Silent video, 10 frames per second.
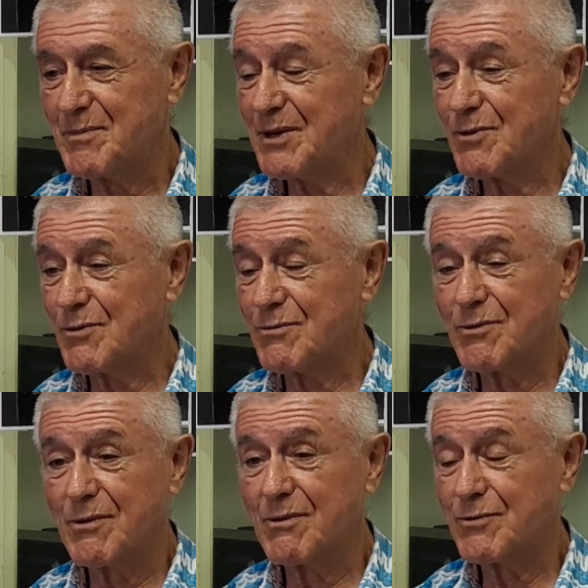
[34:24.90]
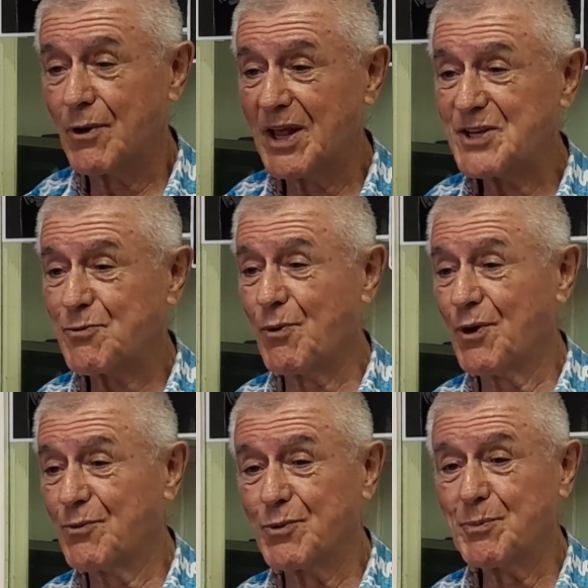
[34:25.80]
But the last
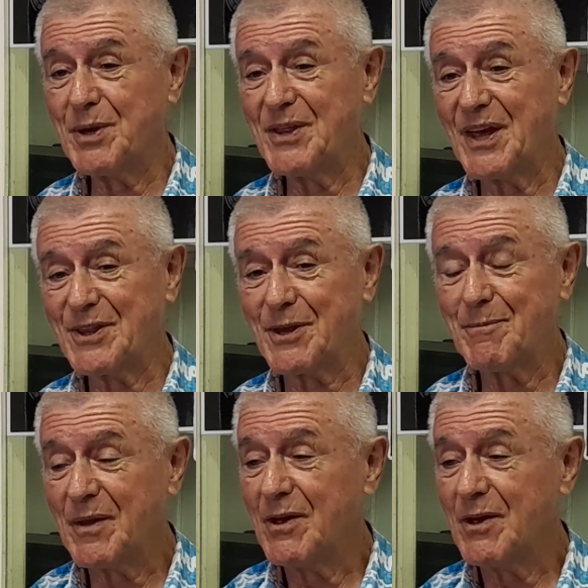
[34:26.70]
word would be that